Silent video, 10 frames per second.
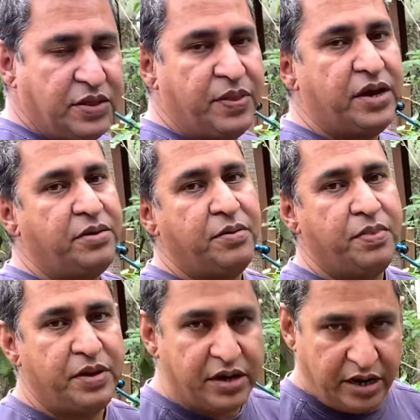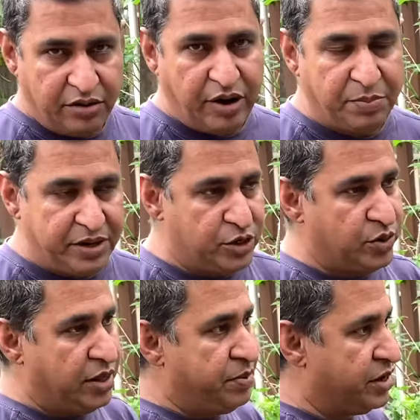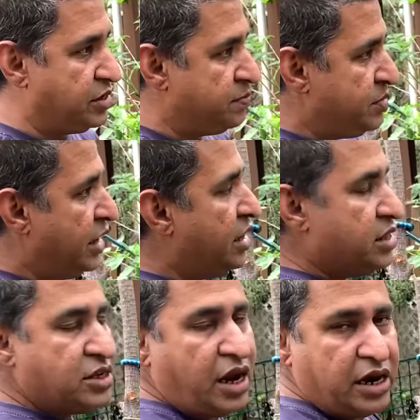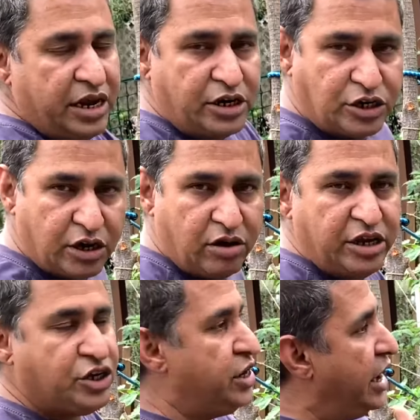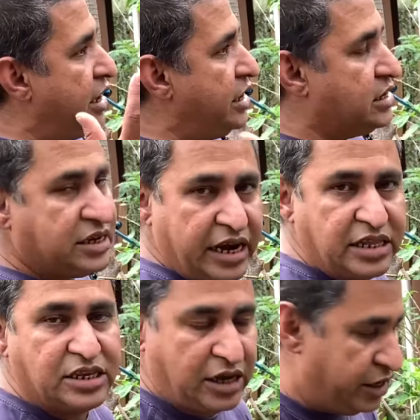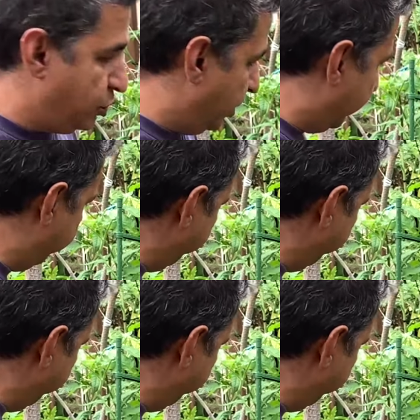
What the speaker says: in there. They're getting ripened as well because there's a lot of air circulation and it's getting the sun as well.